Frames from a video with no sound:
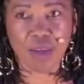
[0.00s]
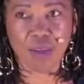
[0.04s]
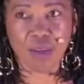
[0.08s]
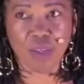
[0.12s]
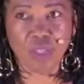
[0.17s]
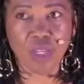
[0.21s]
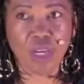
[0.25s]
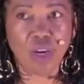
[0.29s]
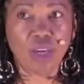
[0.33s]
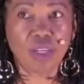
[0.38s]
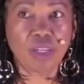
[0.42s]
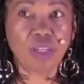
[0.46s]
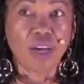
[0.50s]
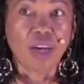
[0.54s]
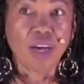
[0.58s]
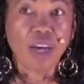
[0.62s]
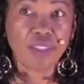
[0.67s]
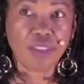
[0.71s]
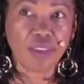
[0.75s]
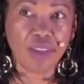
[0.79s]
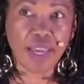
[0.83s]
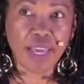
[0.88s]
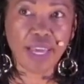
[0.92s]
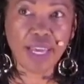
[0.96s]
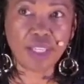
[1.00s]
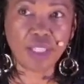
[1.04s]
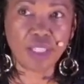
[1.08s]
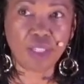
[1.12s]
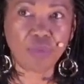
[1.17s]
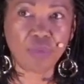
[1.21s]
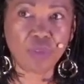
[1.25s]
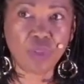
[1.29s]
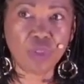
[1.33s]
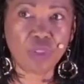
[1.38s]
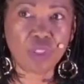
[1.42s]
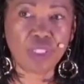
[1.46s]
Now, on the other hand,
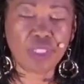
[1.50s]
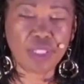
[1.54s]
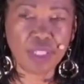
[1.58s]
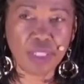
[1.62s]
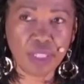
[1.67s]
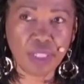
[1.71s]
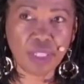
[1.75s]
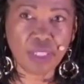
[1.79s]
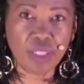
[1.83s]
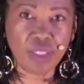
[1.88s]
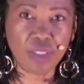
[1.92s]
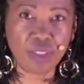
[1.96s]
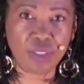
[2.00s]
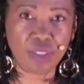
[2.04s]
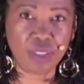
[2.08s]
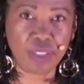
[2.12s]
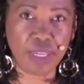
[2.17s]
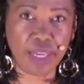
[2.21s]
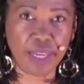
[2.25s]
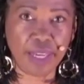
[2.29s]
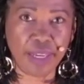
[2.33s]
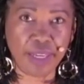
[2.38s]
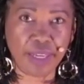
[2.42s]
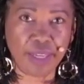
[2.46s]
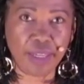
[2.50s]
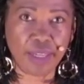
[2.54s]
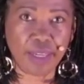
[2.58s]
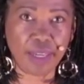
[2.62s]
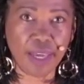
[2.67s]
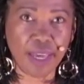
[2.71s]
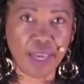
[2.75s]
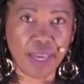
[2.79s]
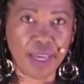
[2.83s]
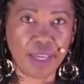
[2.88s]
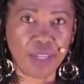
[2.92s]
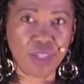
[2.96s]
if you're sitting here today
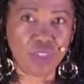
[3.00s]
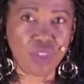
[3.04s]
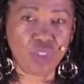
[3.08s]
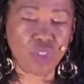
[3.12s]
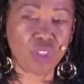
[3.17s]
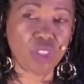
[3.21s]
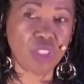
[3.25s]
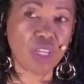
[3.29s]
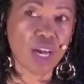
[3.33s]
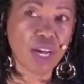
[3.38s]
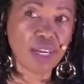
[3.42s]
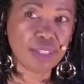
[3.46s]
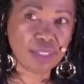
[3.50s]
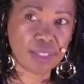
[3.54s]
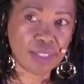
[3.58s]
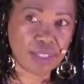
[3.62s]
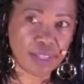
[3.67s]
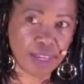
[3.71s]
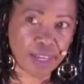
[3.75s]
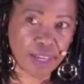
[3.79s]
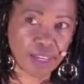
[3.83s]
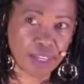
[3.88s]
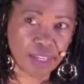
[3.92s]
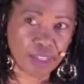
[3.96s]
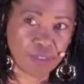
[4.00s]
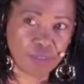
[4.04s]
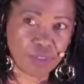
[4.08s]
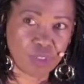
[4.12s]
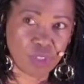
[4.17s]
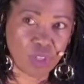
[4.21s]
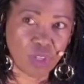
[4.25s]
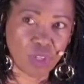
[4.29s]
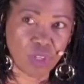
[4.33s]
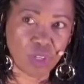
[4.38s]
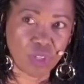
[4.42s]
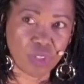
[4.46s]
and you're not saved,
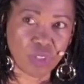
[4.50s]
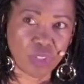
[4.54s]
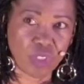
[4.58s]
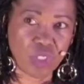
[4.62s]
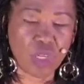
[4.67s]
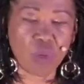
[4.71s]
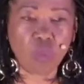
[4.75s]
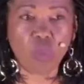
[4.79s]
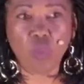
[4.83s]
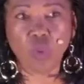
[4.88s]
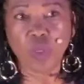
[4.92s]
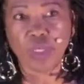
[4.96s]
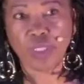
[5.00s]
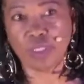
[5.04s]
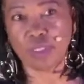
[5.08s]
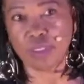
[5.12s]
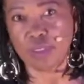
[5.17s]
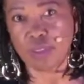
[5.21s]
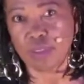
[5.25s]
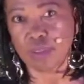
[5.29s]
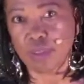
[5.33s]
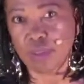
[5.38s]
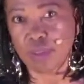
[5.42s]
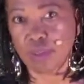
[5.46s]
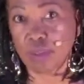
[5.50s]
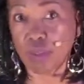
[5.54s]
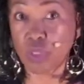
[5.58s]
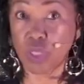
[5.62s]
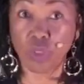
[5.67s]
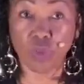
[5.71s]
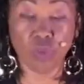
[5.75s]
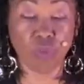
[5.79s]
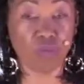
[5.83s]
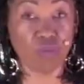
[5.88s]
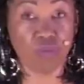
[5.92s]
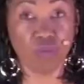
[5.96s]
or someone that
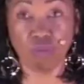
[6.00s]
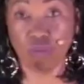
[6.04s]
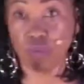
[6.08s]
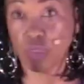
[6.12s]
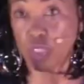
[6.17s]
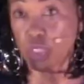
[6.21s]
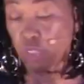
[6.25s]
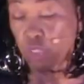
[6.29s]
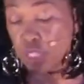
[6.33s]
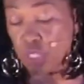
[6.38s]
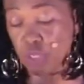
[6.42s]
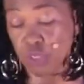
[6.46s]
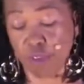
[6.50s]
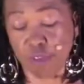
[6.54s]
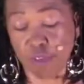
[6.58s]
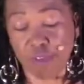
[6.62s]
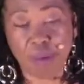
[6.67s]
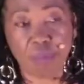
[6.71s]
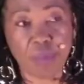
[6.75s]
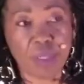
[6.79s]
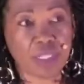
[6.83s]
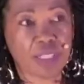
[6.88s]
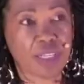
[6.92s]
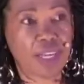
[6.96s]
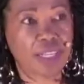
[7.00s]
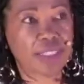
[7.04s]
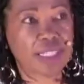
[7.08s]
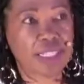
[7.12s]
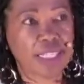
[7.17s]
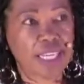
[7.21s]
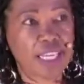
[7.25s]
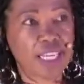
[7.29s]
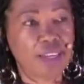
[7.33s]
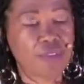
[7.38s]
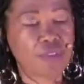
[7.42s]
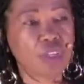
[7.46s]
you know, is in your family is not
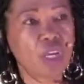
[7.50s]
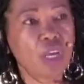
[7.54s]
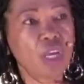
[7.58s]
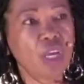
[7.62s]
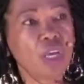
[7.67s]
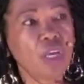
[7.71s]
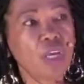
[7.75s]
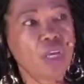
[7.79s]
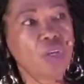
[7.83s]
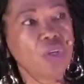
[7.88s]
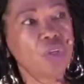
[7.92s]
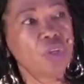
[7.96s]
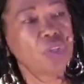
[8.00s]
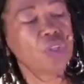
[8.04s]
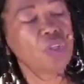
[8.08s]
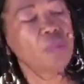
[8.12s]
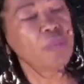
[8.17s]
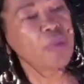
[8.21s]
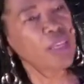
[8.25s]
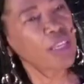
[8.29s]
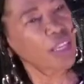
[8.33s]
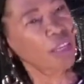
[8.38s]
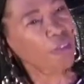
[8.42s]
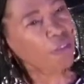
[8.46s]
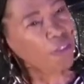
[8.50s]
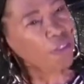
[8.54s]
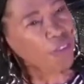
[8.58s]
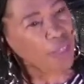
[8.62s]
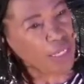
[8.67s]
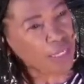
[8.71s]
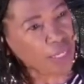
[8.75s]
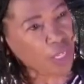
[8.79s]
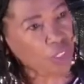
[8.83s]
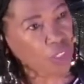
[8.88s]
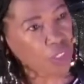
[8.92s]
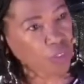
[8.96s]
saved, you may feel a
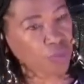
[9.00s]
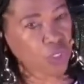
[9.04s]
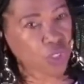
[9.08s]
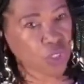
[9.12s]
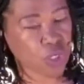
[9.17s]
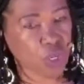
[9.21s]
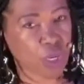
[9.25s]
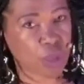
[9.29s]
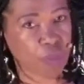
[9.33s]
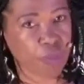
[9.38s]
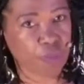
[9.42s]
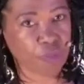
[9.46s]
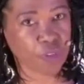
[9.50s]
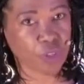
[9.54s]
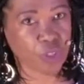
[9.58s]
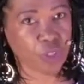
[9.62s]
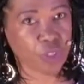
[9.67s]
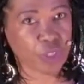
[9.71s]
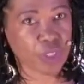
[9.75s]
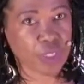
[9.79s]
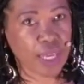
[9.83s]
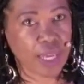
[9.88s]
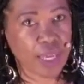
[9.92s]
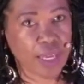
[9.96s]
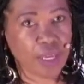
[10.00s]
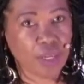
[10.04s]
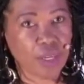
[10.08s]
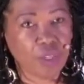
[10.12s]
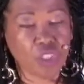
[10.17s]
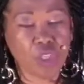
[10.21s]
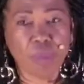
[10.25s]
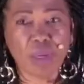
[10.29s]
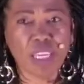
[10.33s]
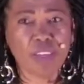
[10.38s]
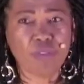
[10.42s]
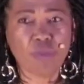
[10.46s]
sense of discomfort.
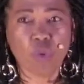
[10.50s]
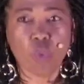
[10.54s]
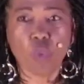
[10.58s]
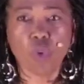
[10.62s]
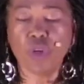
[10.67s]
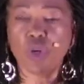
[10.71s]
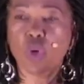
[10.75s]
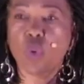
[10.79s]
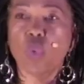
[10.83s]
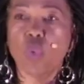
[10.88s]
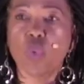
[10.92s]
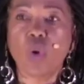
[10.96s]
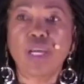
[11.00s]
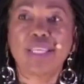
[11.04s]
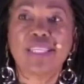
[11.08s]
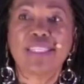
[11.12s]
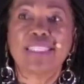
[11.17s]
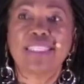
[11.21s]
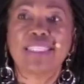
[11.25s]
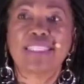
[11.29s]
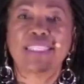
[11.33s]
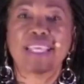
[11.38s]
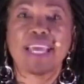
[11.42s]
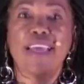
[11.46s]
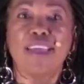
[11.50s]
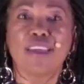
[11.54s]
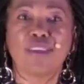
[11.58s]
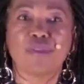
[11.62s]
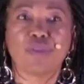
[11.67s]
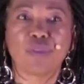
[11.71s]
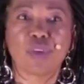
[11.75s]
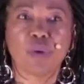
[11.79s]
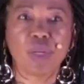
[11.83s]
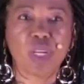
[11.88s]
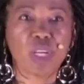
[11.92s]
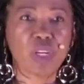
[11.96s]
You may even wonder, what is saved?
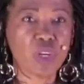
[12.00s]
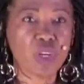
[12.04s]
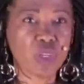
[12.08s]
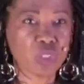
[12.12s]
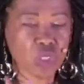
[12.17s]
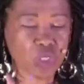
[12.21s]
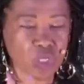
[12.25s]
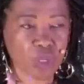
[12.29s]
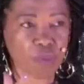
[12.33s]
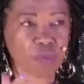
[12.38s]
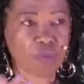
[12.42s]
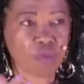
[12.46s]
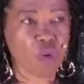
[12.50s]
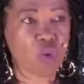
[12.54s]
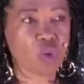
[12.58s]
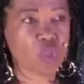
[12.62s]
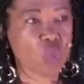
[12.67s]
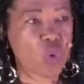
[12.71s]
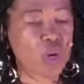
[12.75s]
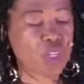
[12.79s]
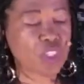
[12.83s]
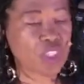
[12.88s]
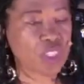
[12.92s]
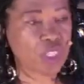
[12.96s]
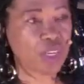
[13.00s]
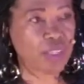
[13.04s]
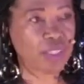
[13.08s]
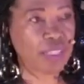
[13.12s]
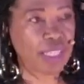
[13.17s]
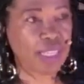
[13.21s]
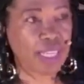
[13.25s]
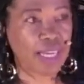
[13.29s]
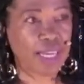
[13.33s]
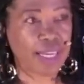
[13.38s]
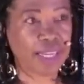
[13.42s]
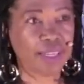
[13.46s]
I mean, there's some folks watching
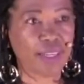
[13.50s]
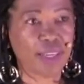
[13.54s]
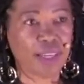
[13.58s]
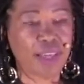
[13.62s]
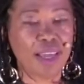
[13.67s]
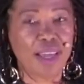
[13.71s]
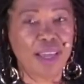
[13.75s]
online.